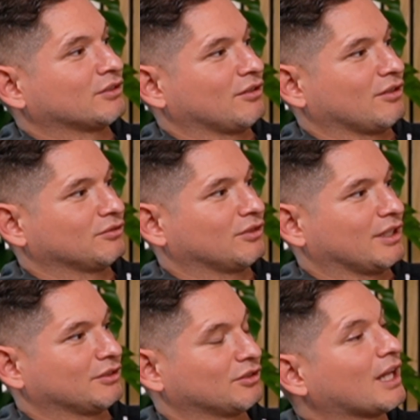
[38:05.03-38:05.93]
on those
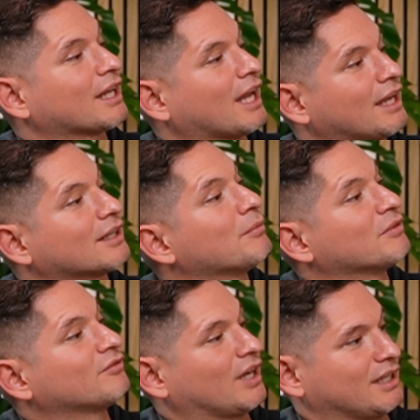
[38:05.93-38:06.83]
things. You're like, hey, come
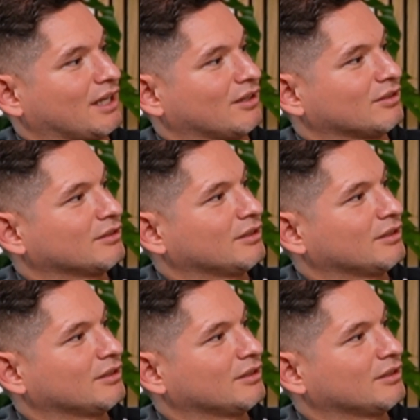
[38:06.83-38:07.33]
and find out.